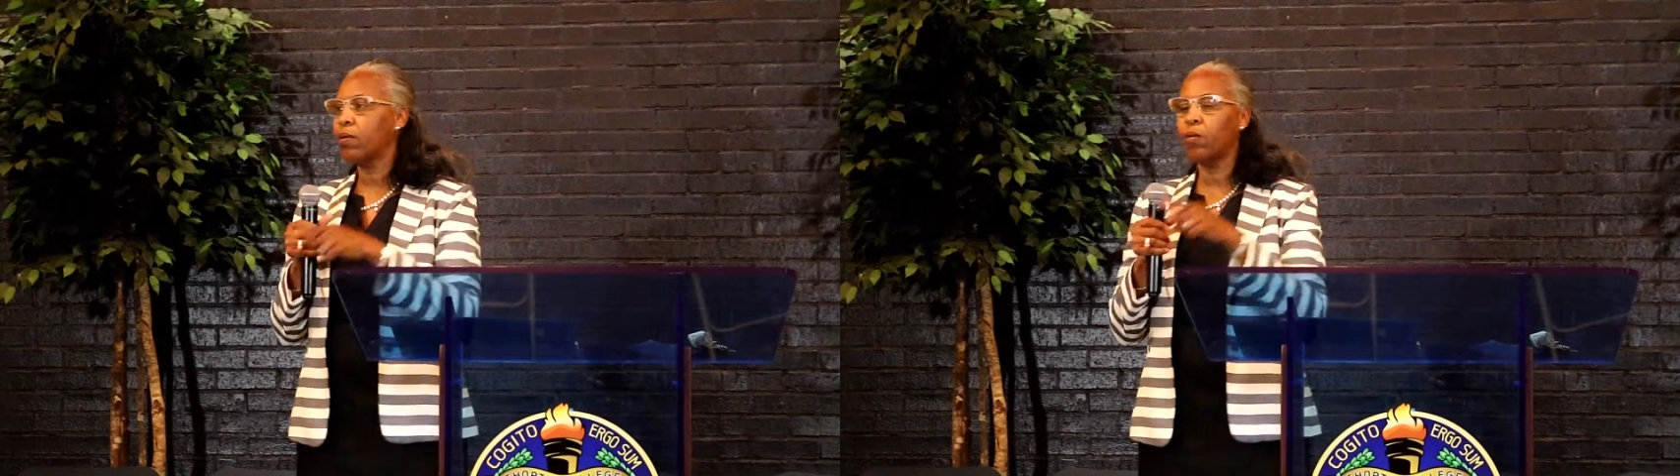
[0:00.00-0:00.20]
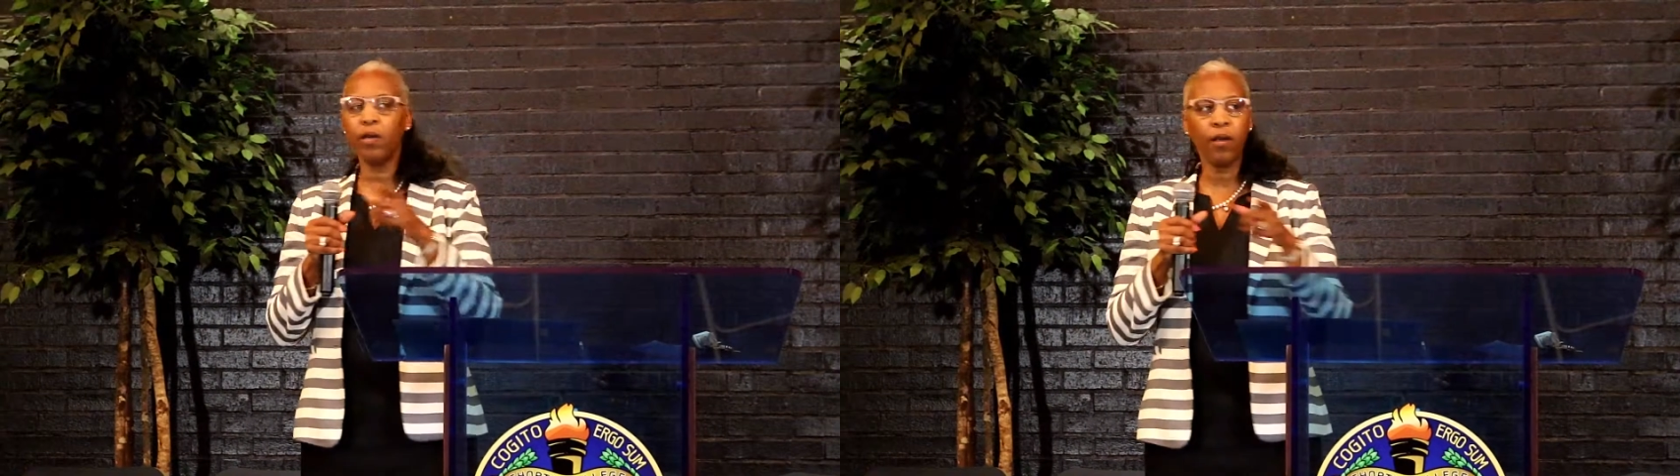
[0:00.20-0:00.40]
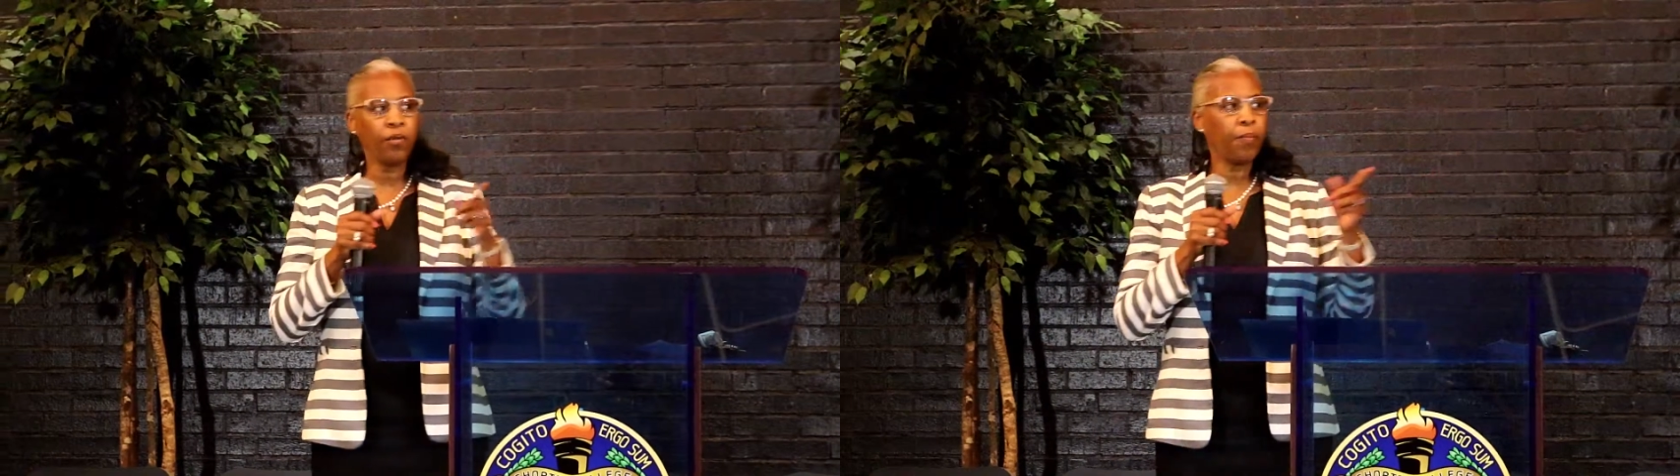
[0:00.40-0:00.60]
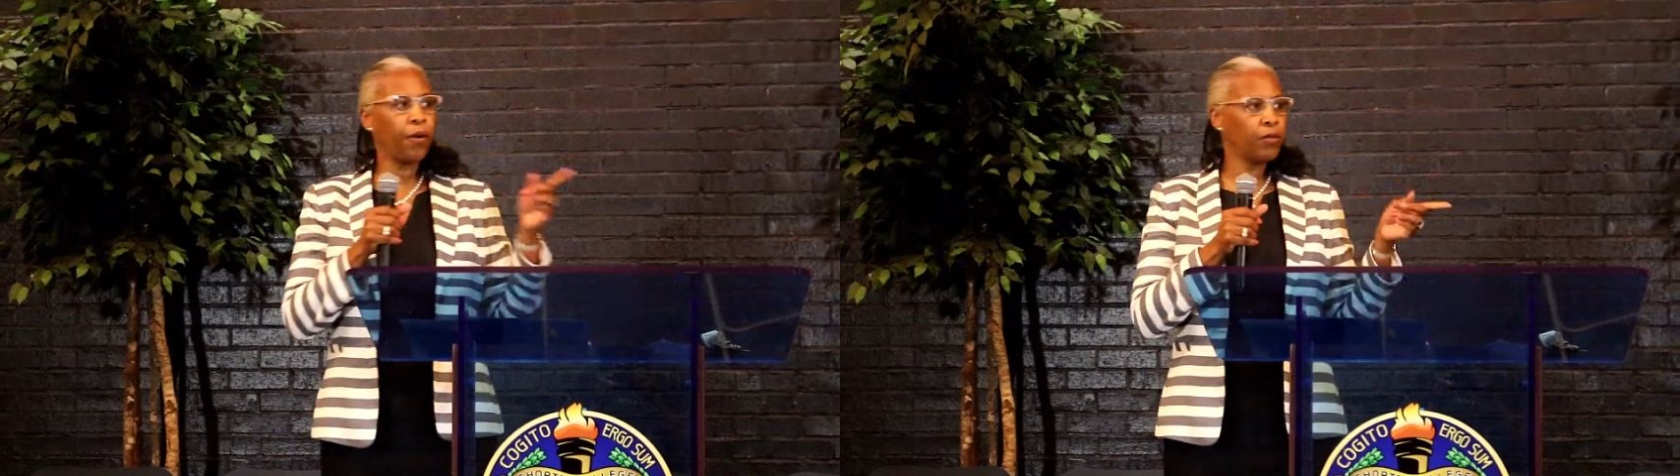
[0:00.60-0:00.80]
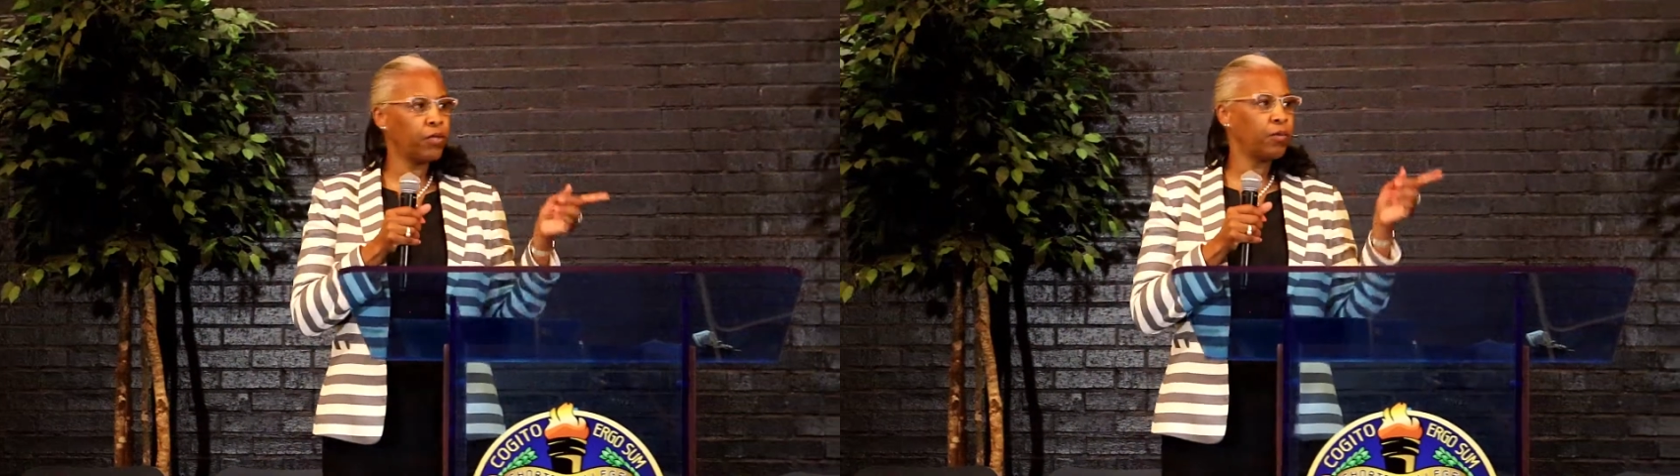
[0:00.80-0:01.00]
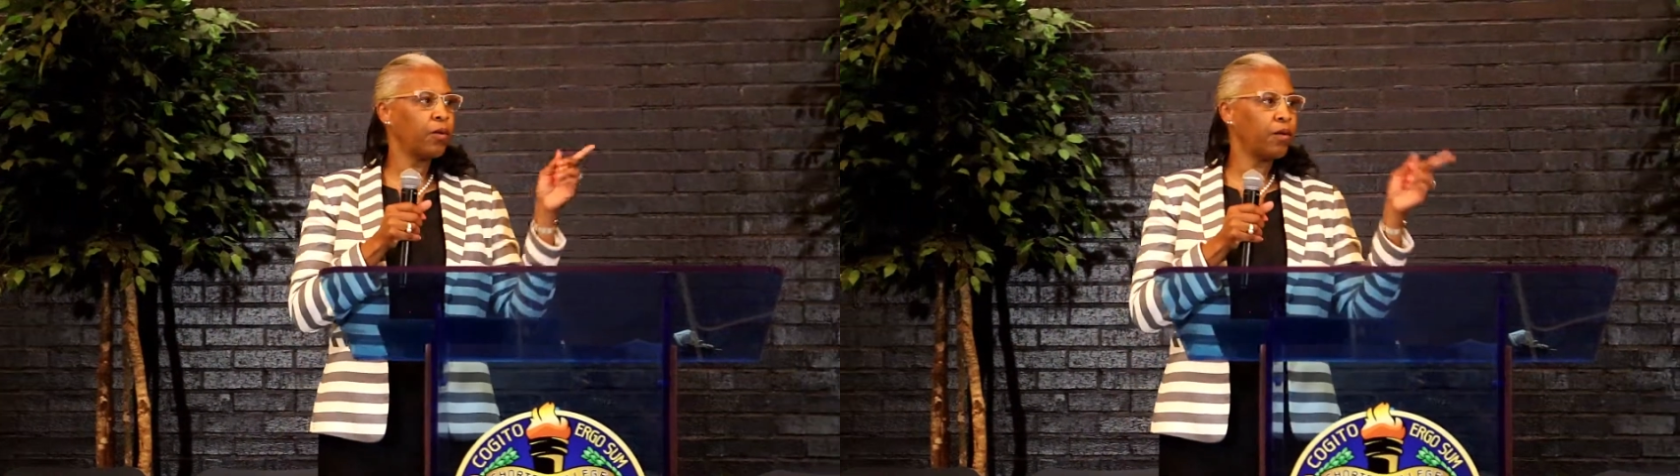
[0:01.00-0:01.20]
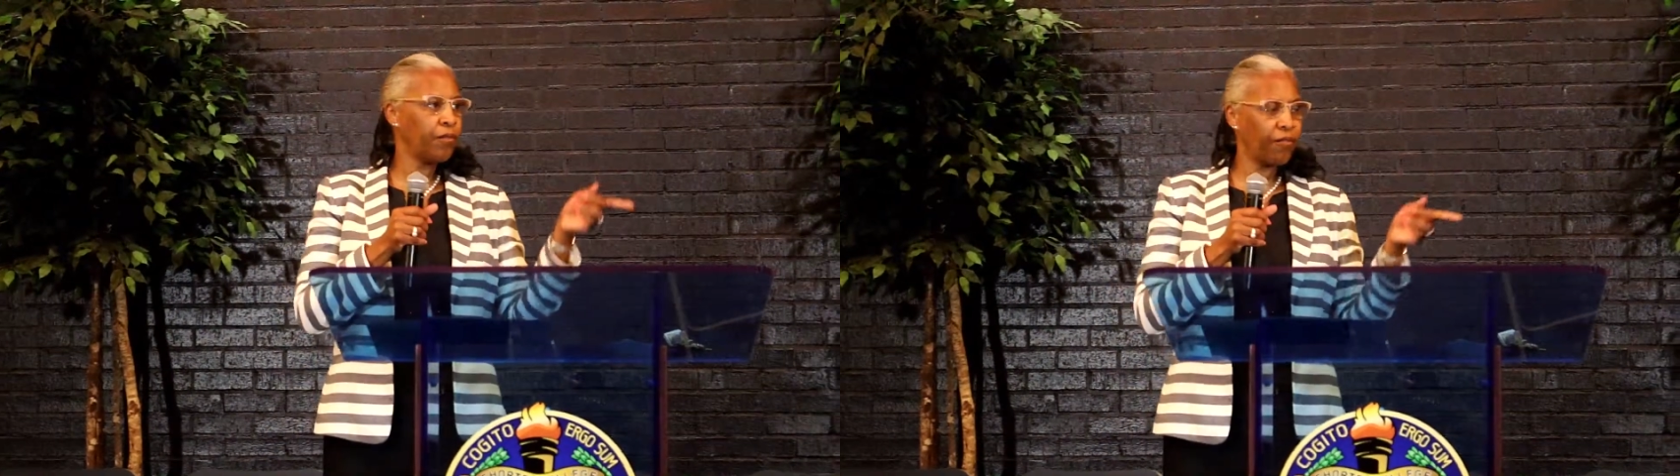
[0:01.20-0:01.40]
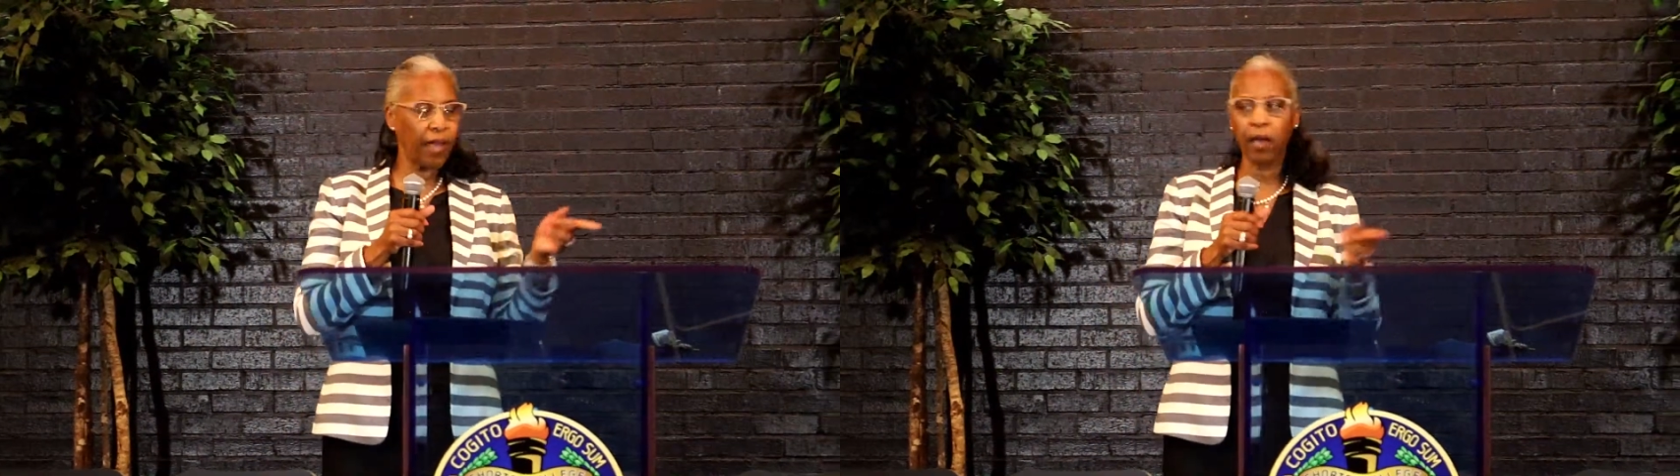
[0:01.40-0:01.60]
what other person, what
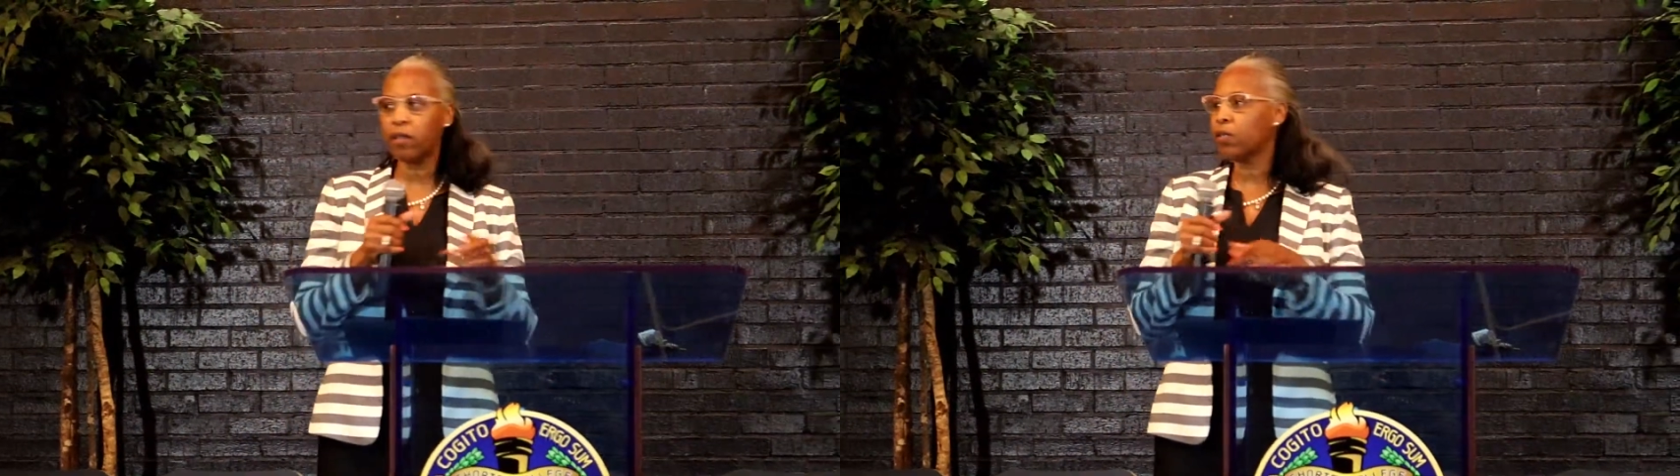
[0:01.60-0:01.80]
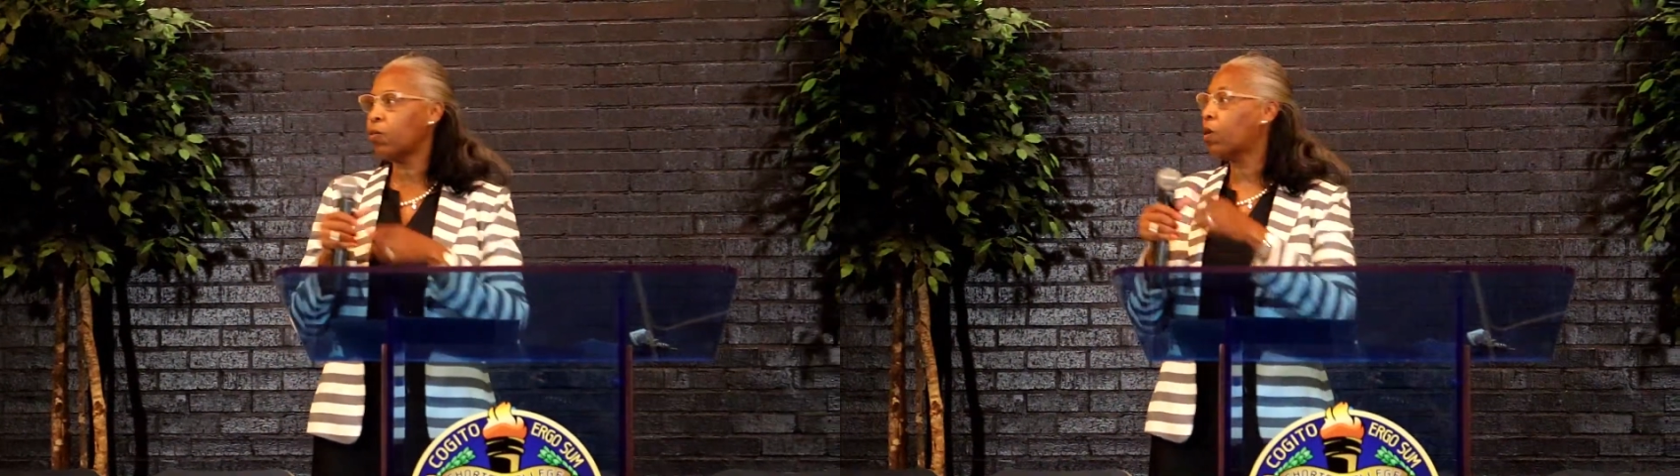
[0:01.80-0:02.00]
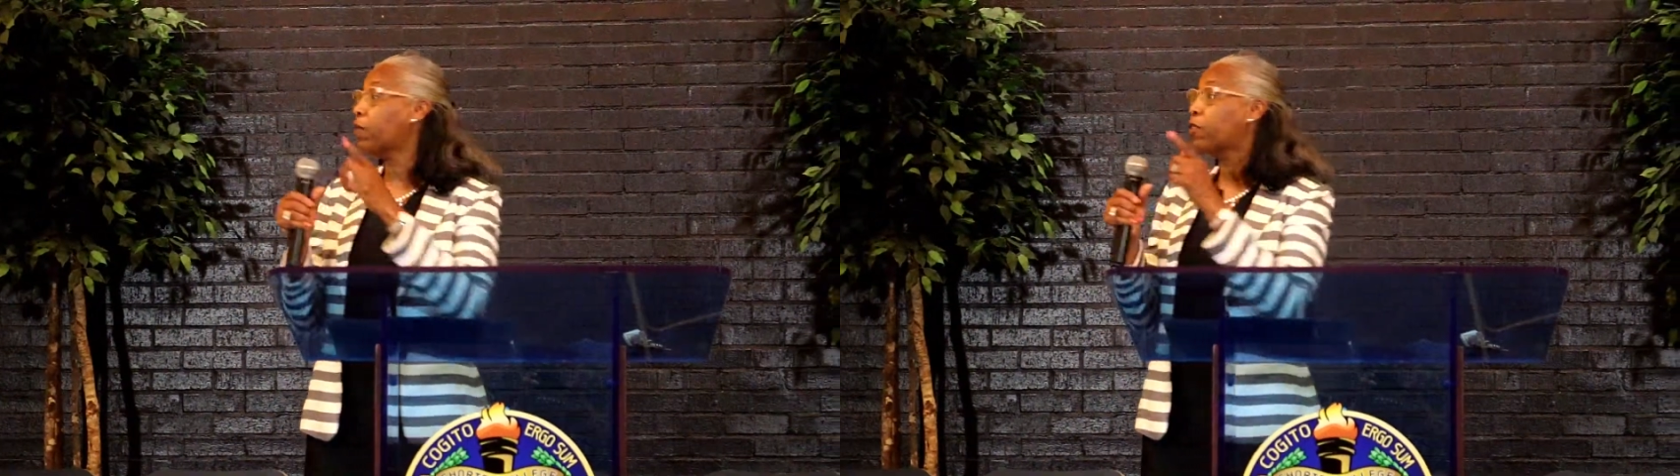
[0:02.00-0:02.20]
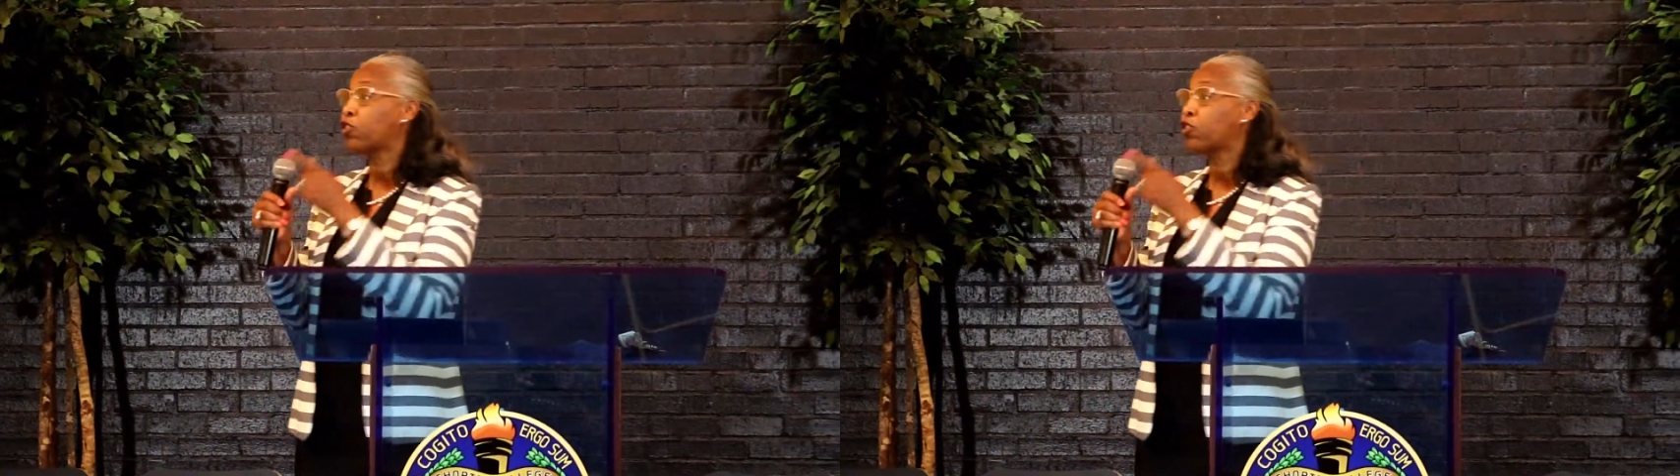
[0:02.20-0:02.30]
other faculty, what other